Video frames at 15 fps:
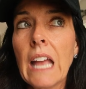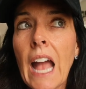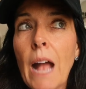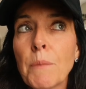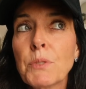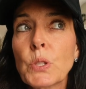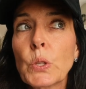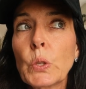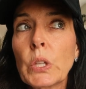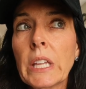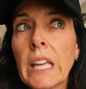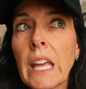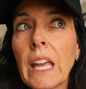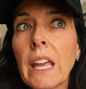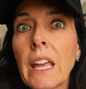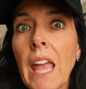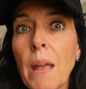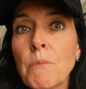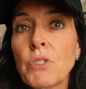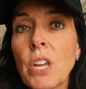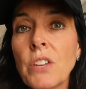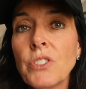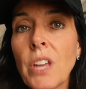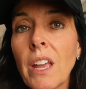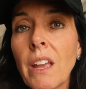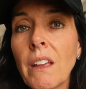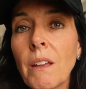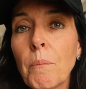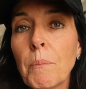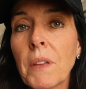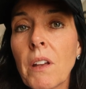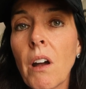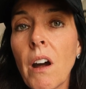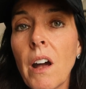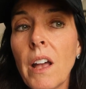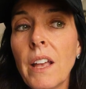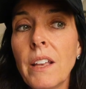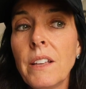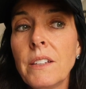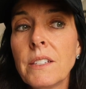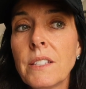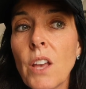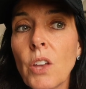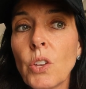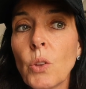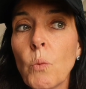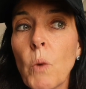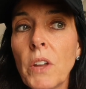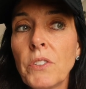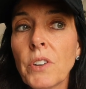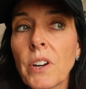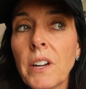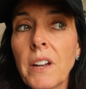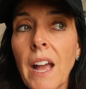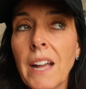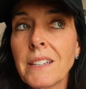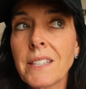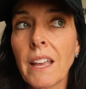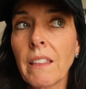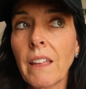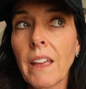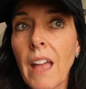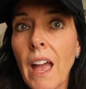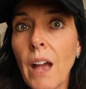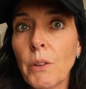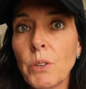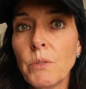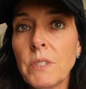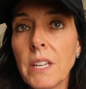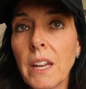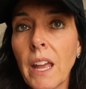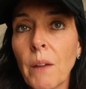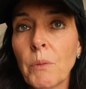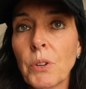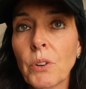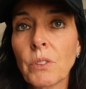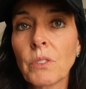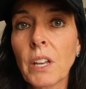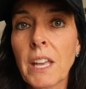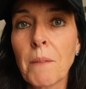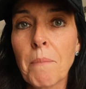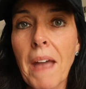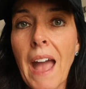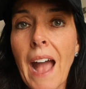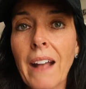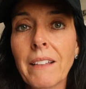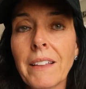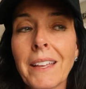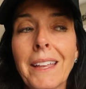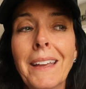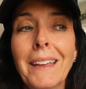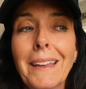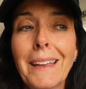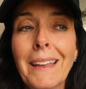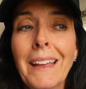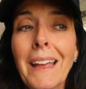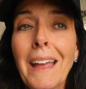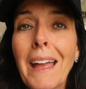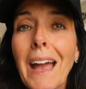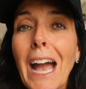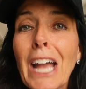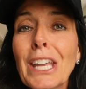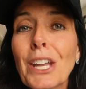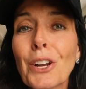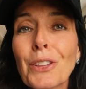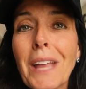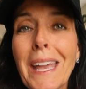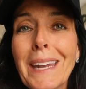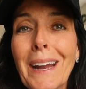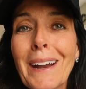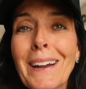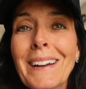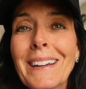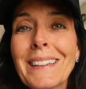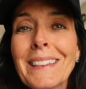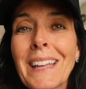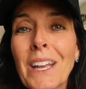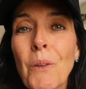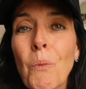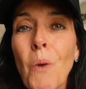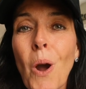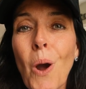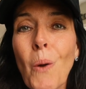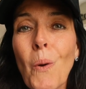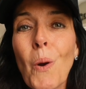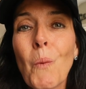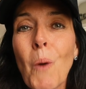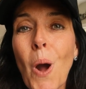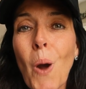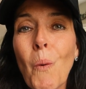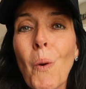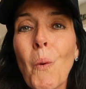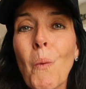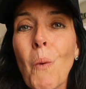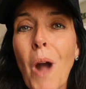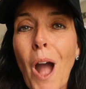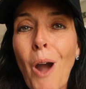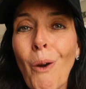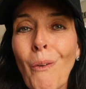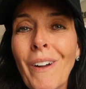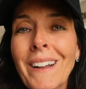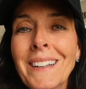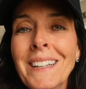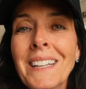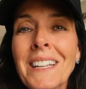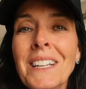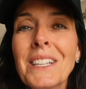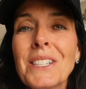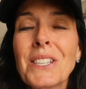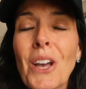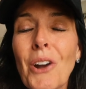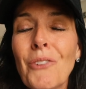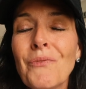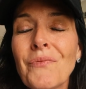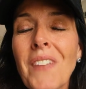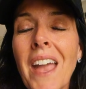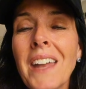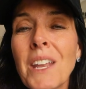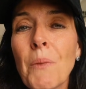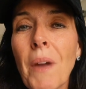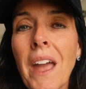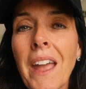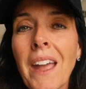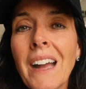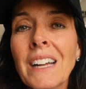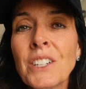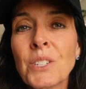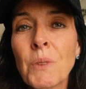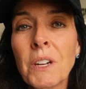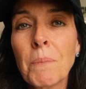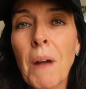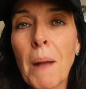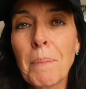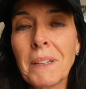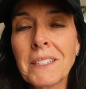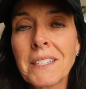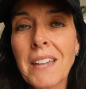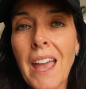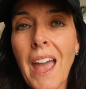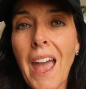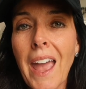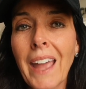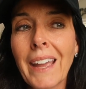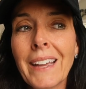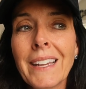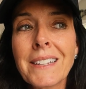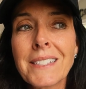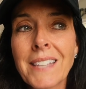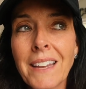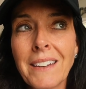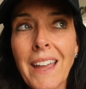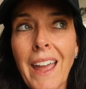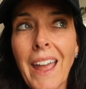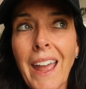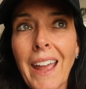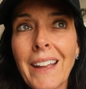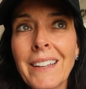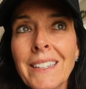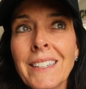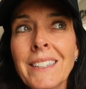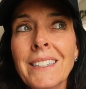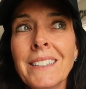absolutely game-changing, because you'll wonder in hindsight, like how you did it when you're looking back, like a year later, like, whoa, whoa, whoa. So anyway, I just wanted to pop in today. It's Sunday.